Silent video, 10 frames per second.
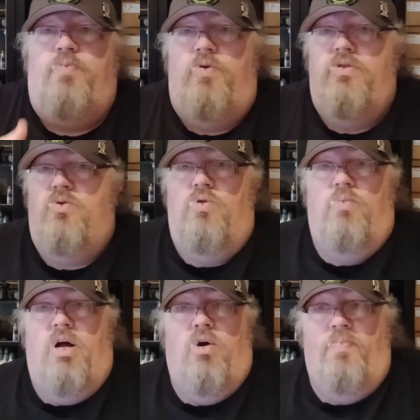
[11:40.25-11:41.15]
points all the
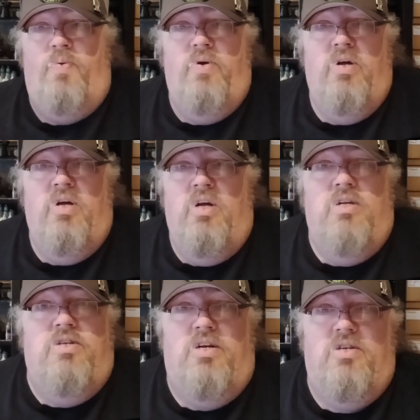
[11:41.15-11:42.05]
way up
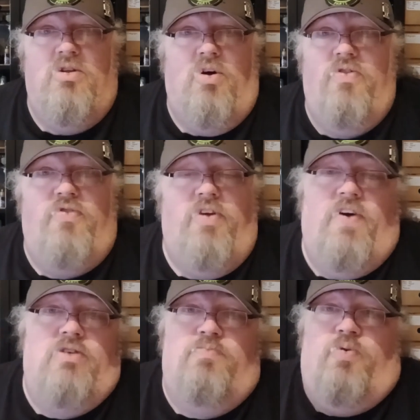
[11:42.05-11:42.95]
to sort of like
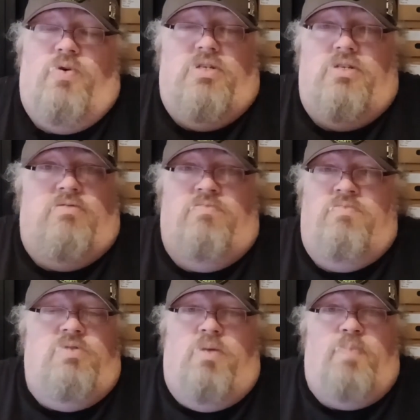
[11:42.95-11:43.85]
3,000 points,
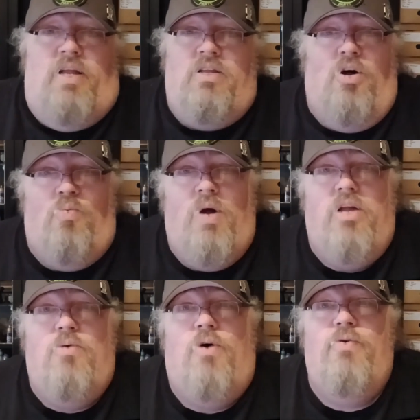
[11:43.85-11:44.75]
depending on where
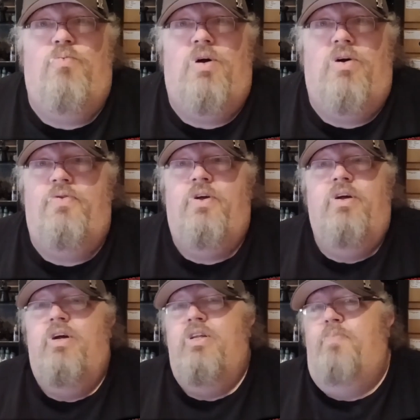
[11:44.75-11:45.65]
you are in the world,
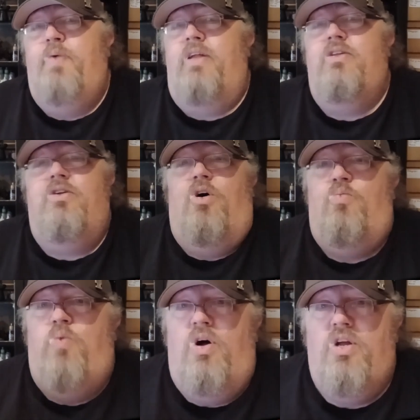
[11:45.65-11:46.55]
depending
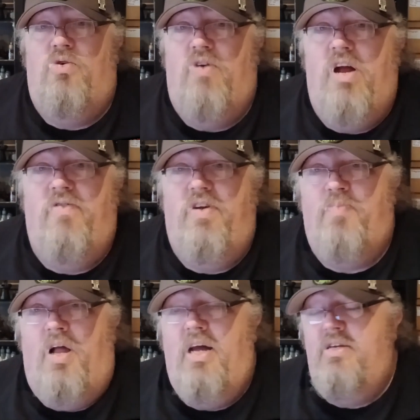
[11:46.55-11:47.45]
on what your area
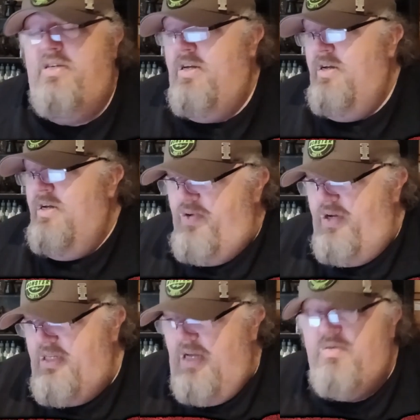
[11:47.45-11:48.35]
plays. But
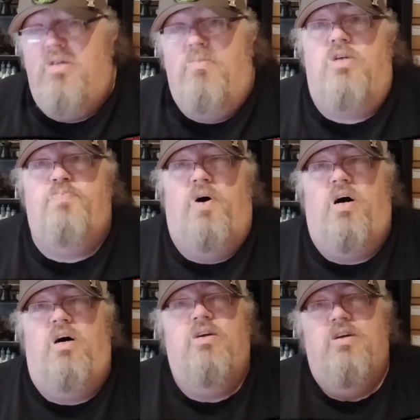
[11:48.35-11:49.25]
it seems at the most
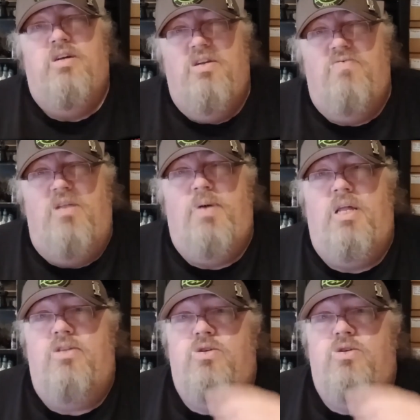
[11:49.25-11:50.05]
part, around about that